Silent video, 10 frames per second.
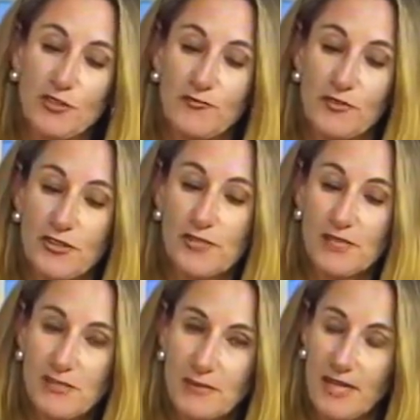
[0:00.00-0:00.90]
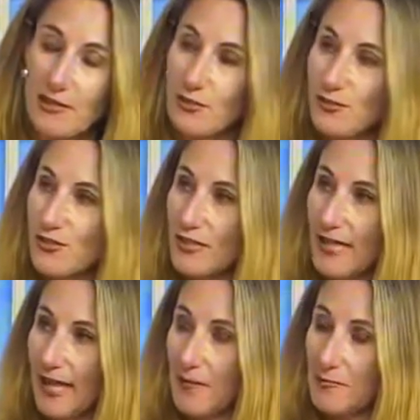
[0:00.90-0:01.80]
for this recipe, I used
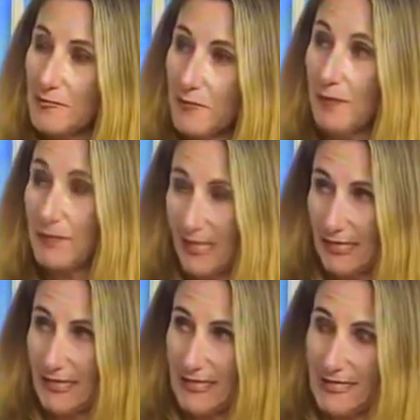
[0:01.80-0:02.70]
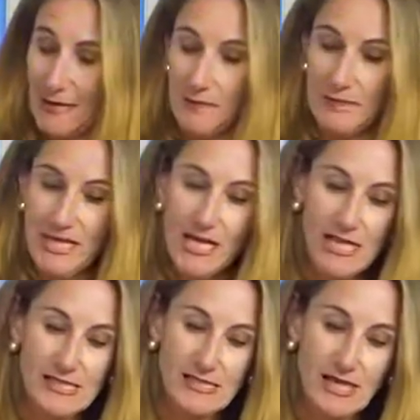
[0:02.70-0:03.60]
canned pumpkin
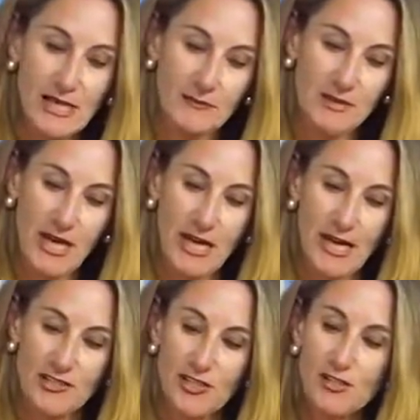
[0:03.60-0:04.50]
because I just